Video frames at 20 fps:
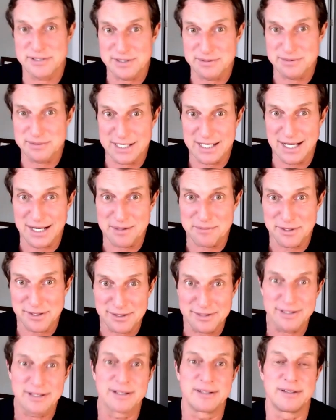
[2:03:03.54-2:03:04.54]
could be
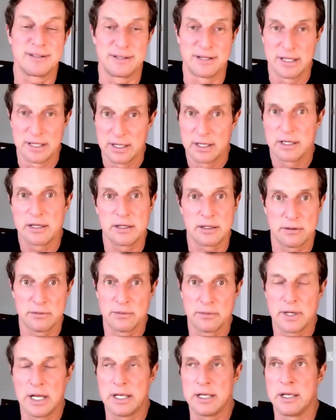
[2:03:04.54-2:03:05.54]
catabolic, and you know,
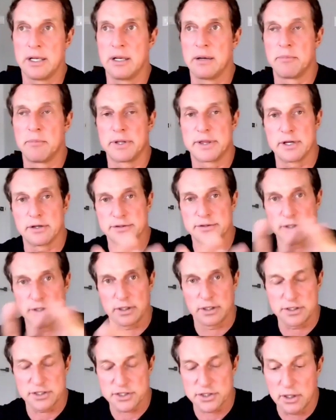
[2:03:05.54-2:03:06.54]
and but there's a
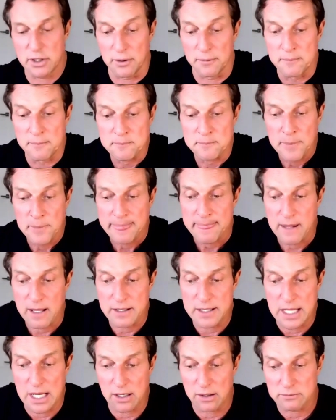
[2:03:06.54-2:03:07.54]
gestalt.
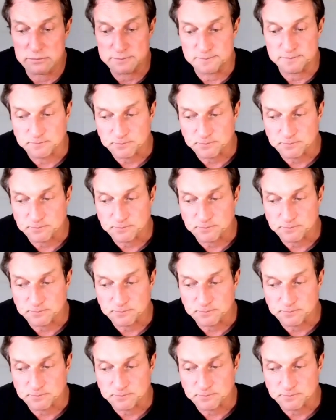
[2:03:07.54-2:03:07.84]
Now,